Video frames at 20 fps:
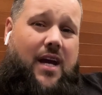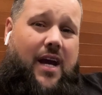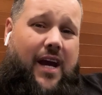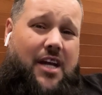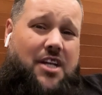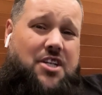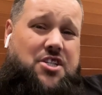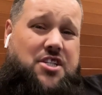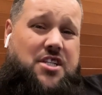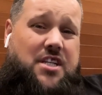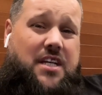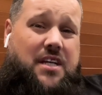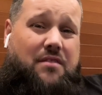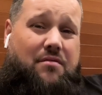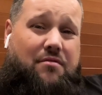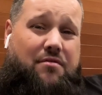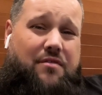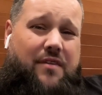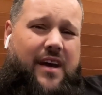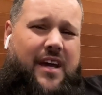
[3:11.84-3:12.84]
As she
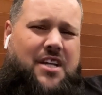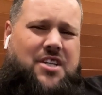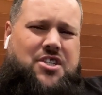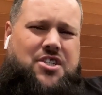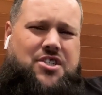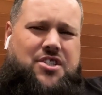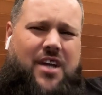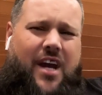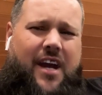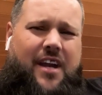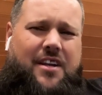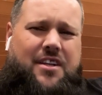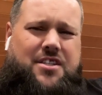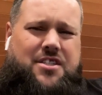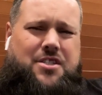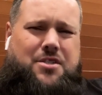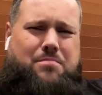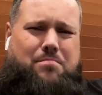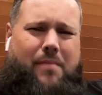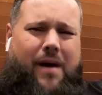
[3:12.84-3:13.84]
confessed,
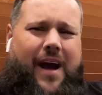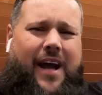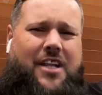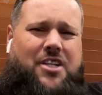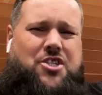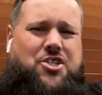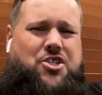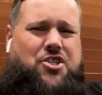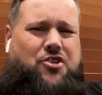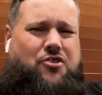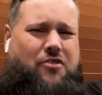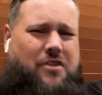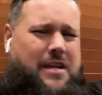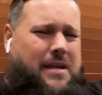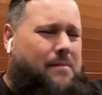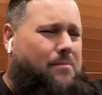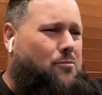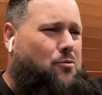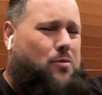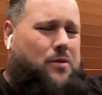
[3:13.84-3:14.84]
Jairus' mind
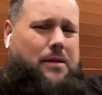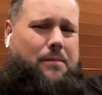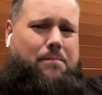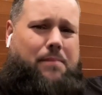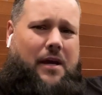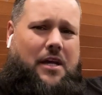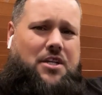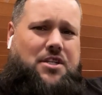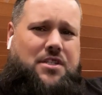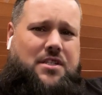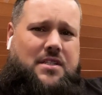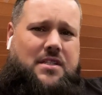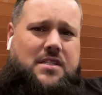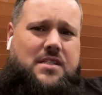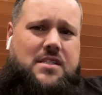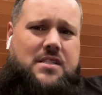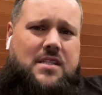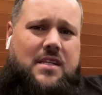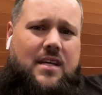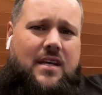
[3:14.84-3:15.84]
screamed with
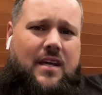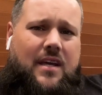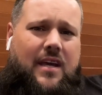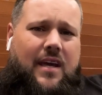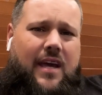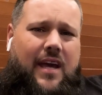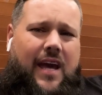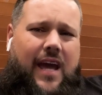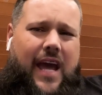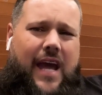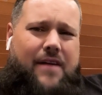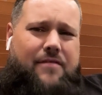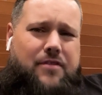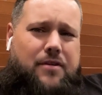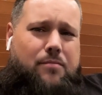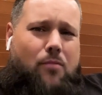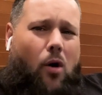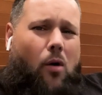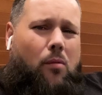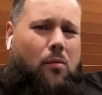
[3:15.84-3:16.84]
impatience. Every
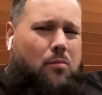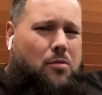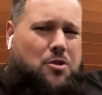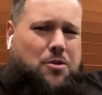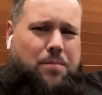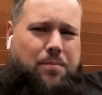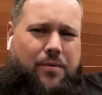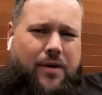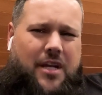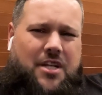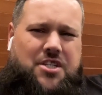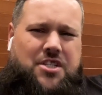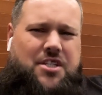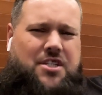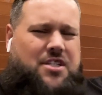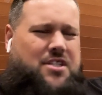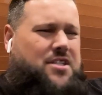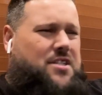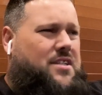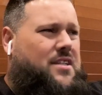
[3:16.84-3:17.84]
moment was
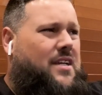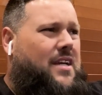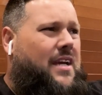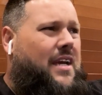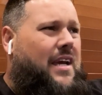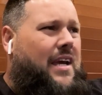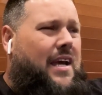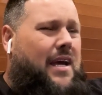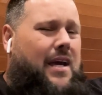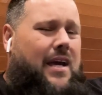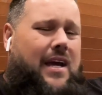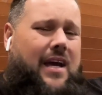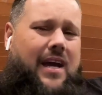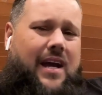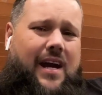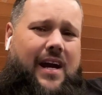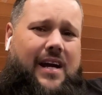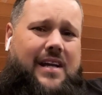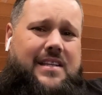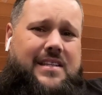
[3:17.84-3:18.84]
precious,
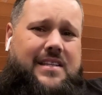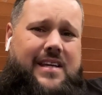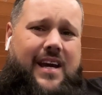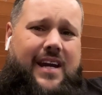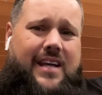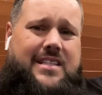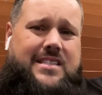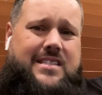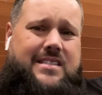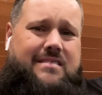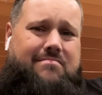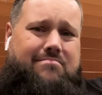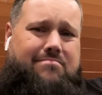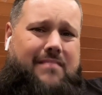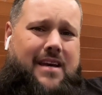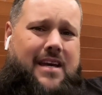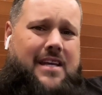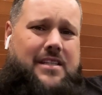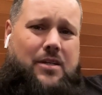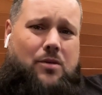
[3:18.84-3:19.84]
and yet
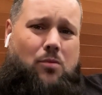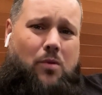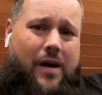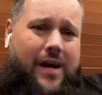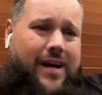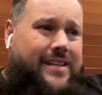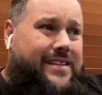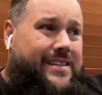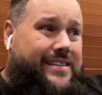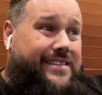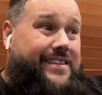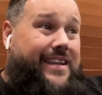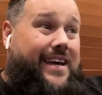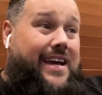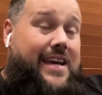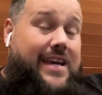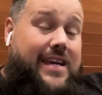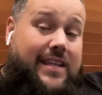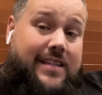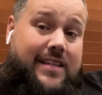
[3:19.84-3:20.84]
here they were,
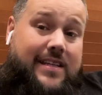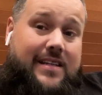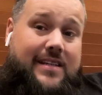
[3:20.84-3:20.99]
delayed.